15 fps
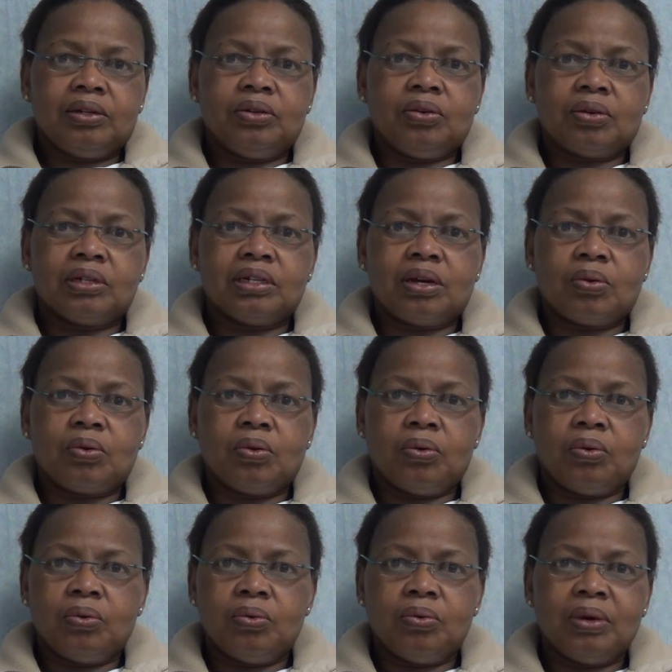Dr. O
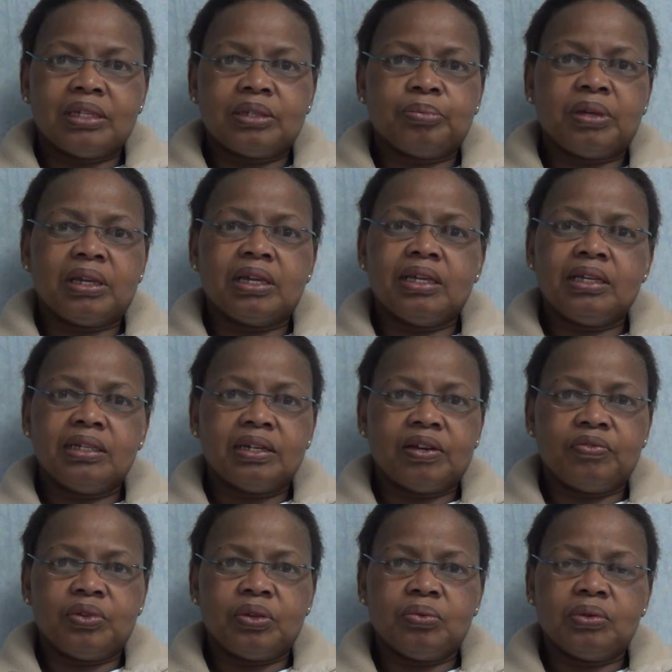was being
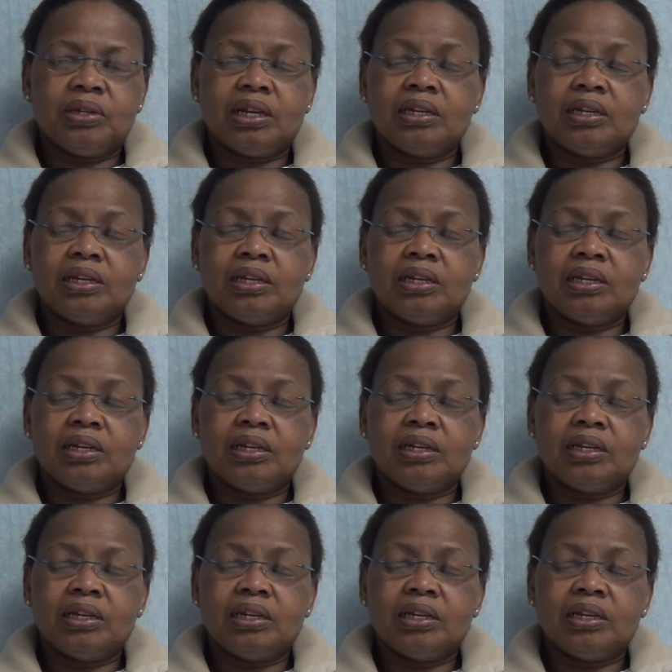interviewed,